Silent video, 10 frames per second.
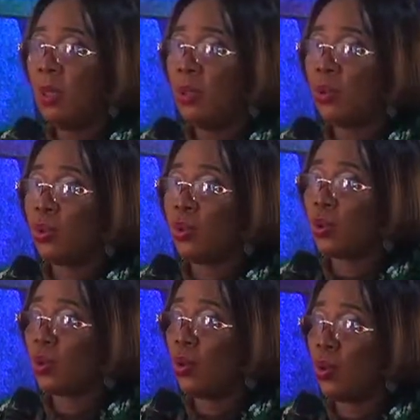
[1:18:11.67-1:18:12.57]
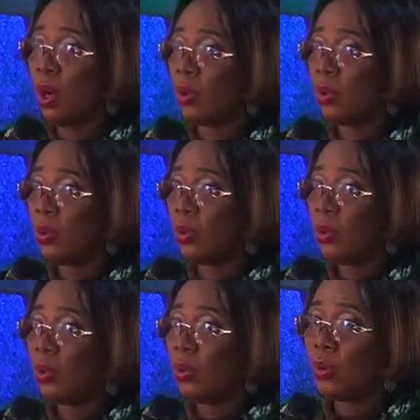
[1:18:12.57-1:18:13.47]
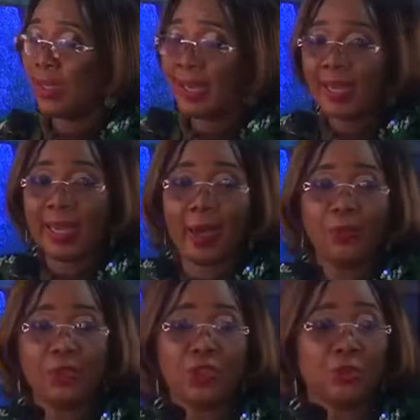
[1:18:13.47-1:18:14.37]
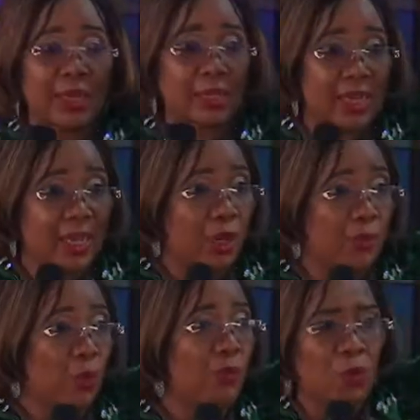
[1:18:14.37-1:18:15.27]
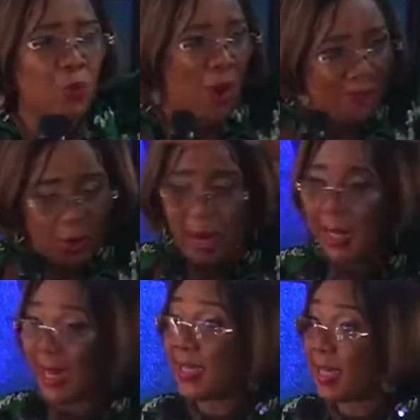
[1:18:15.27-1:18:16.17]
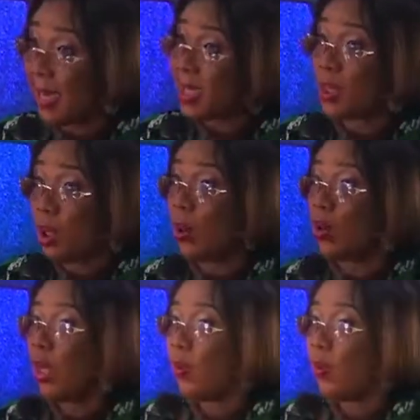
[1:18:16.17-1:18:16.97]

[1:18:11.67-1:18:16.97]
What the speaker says: You do school run. You are taking care of the children. You are taking care of the home from. Wave your hand. Auntie, I see your own.